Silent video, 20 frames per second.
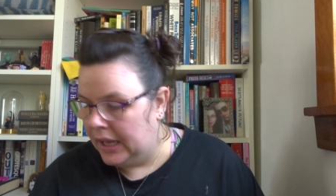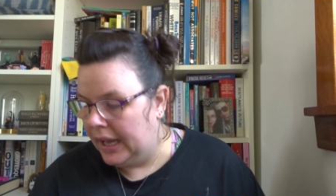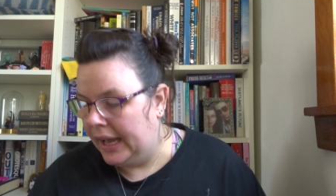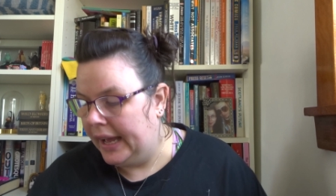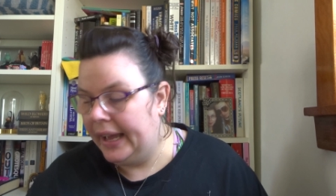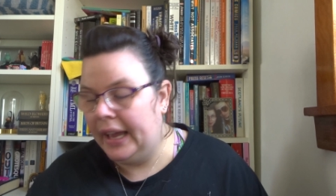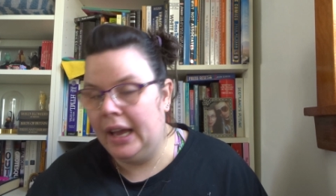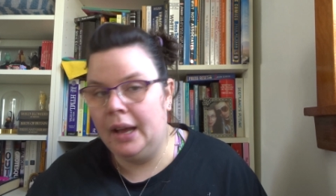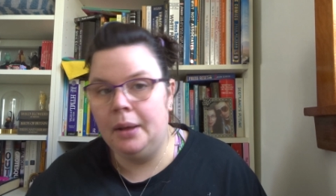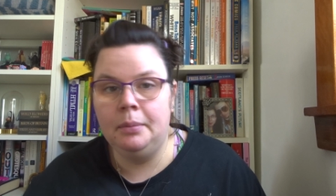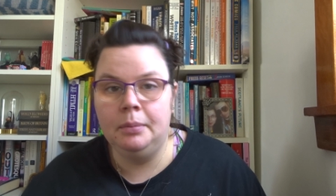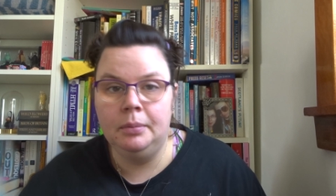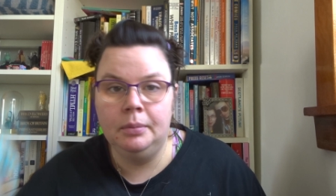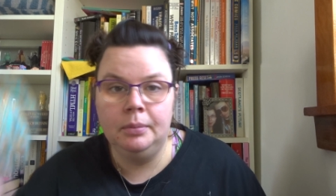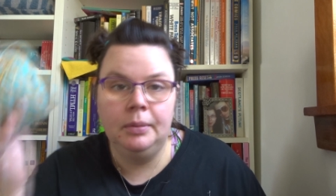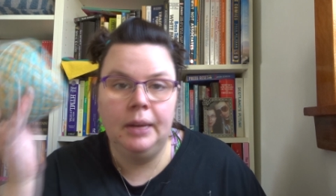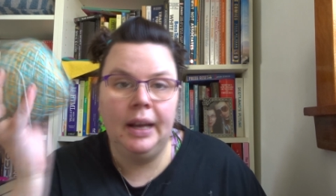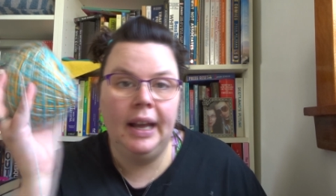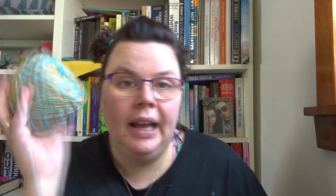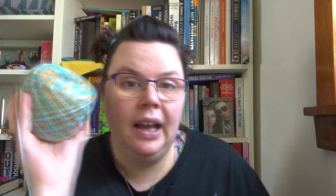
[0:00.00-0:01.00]
I
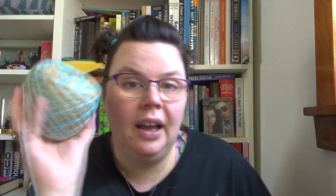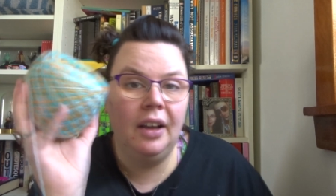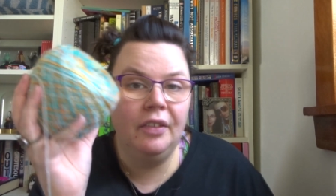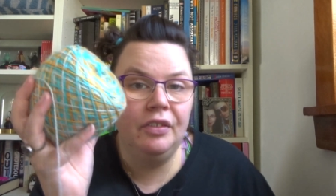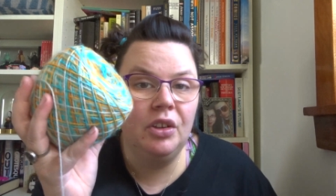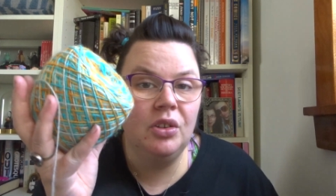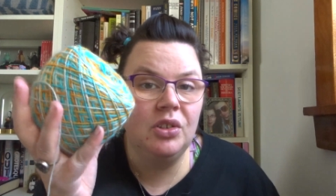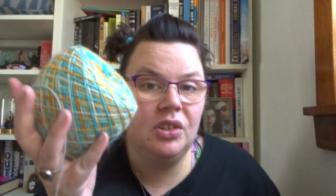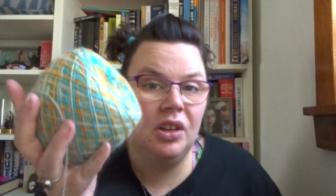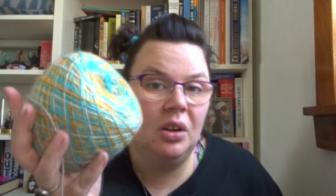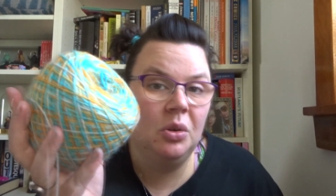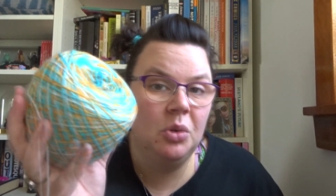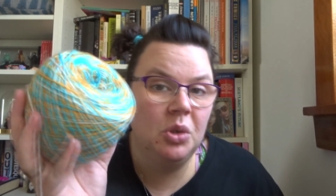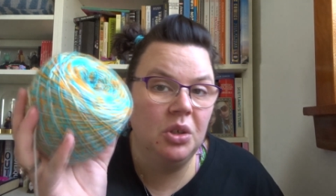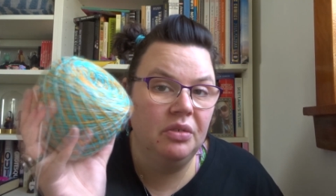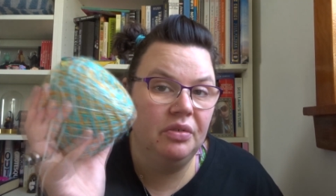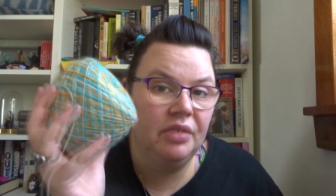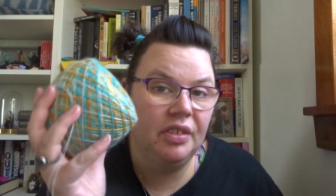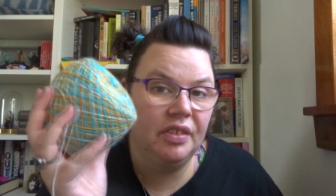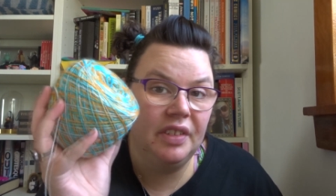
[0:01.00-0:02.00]
have used
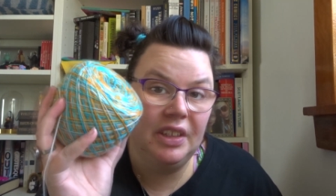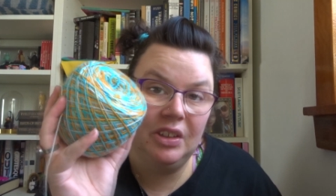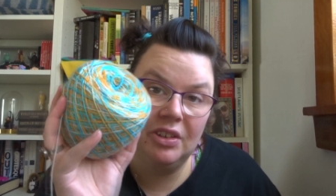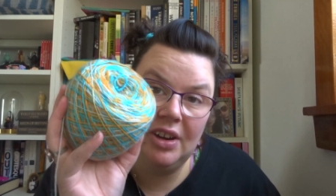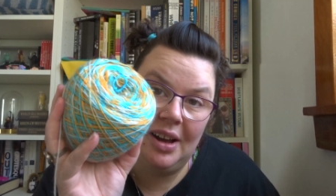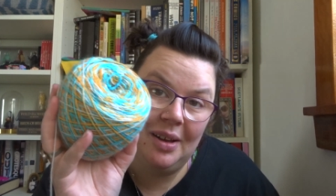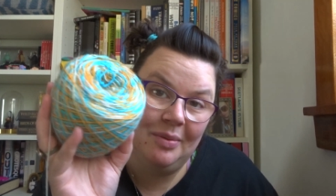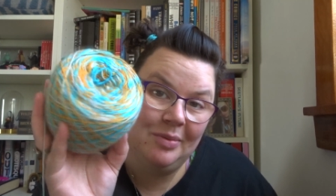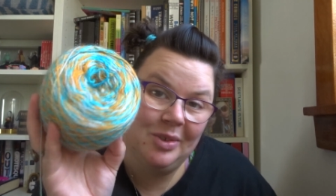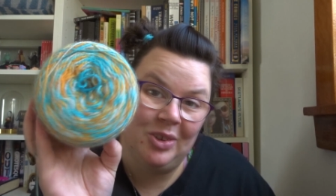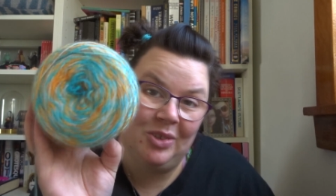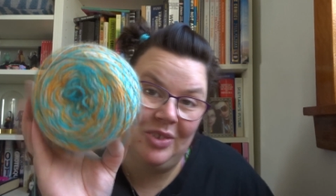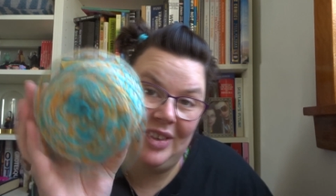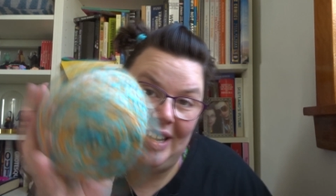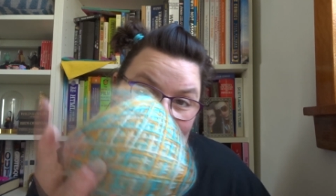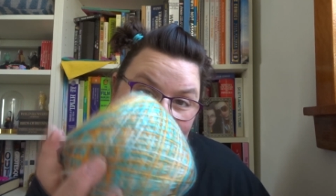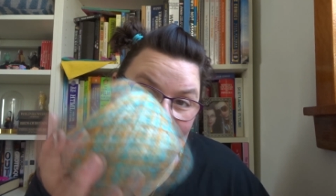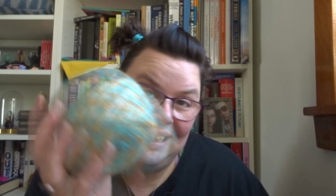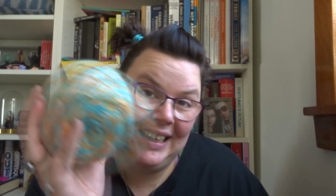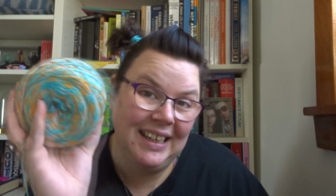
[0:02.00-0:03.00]
150 grams
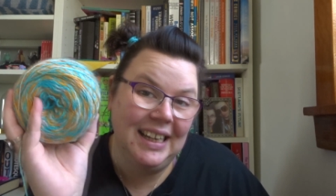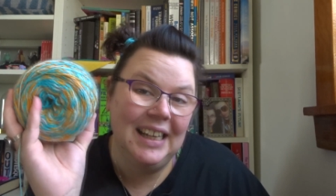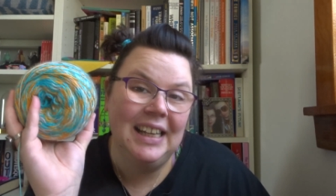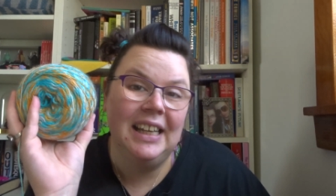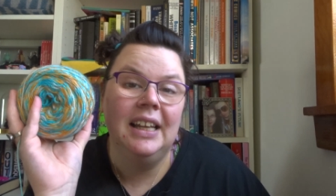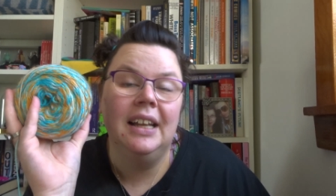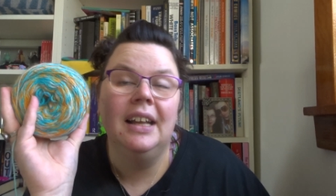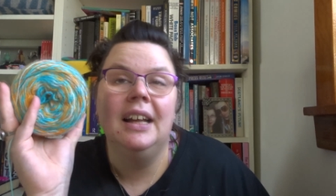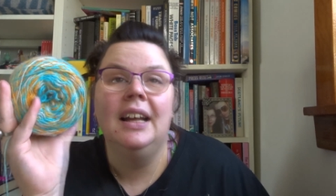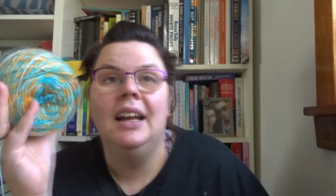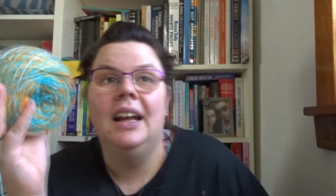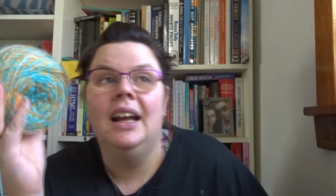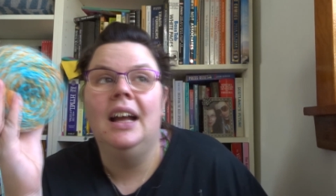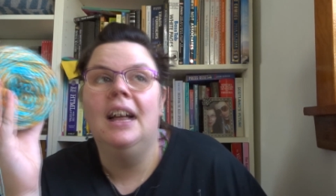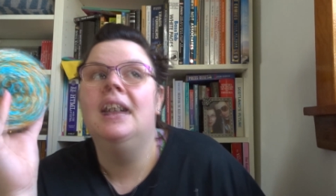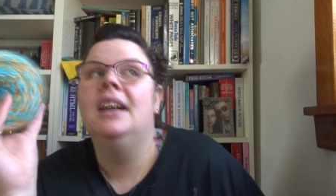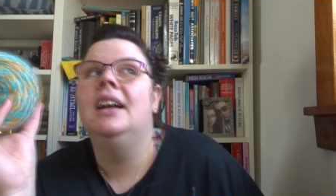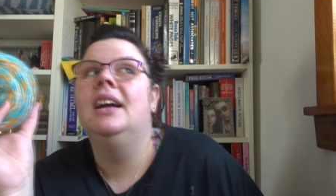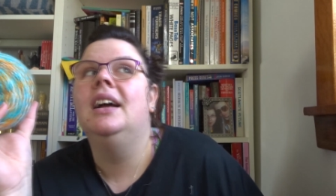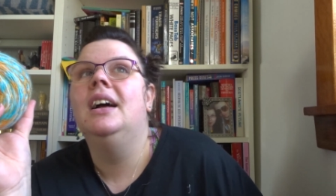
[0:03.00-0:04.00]
already,
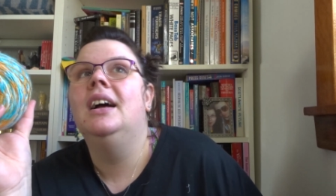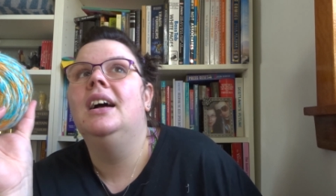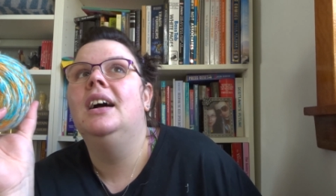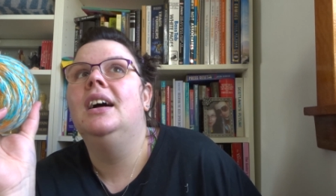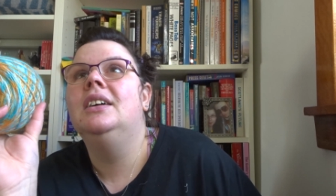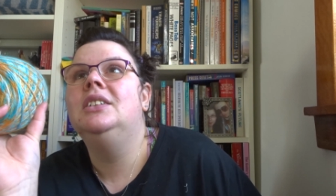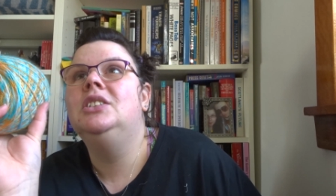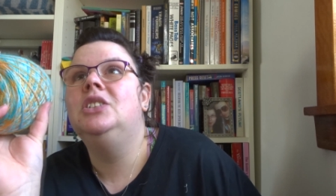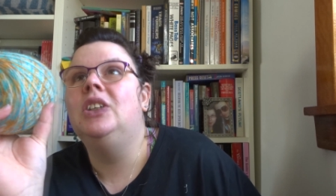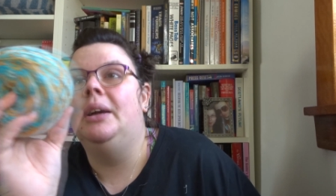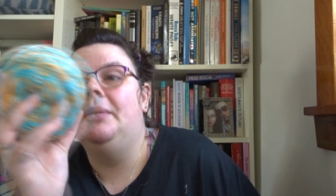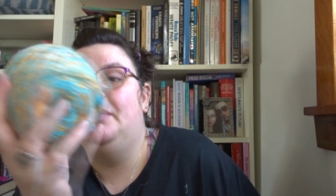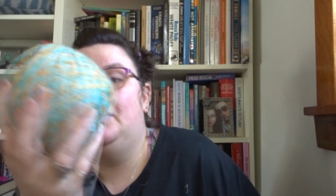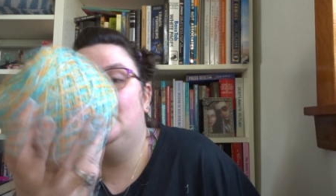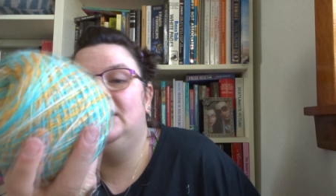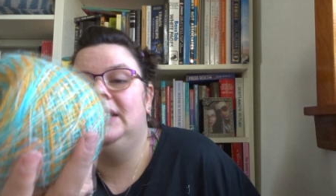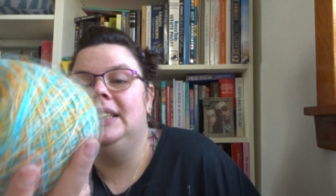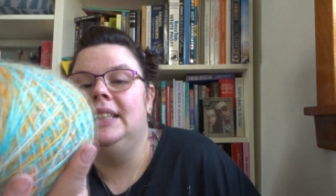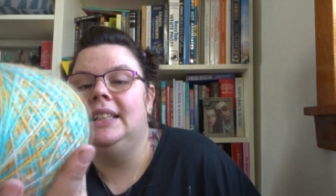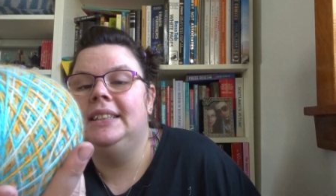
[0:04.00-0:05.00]
so I'm
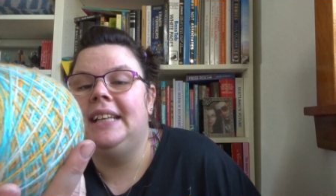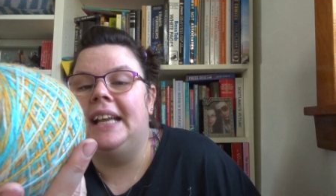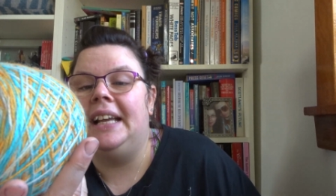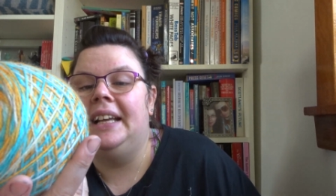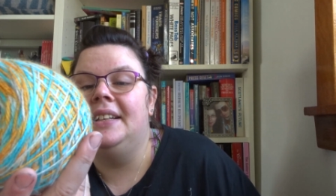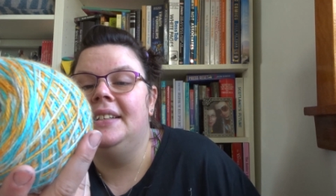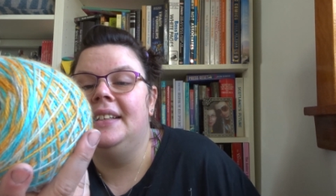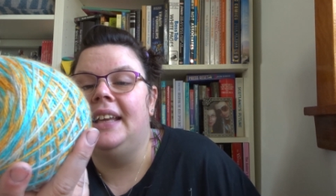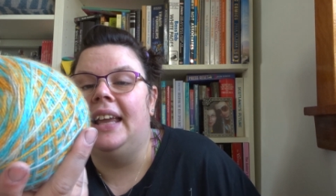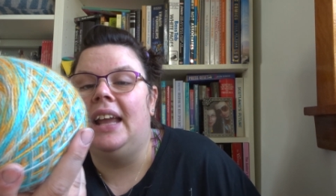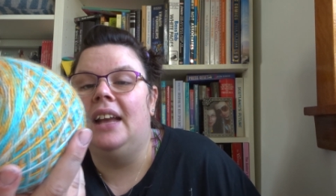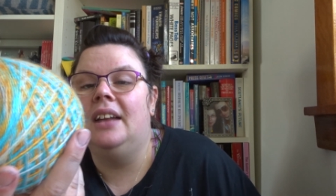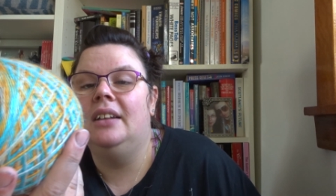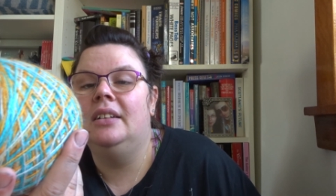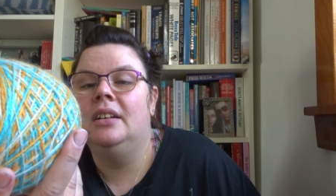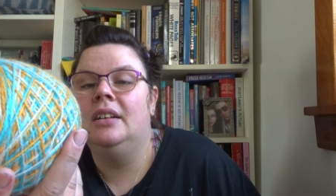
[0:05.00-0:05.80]
onto the second skein,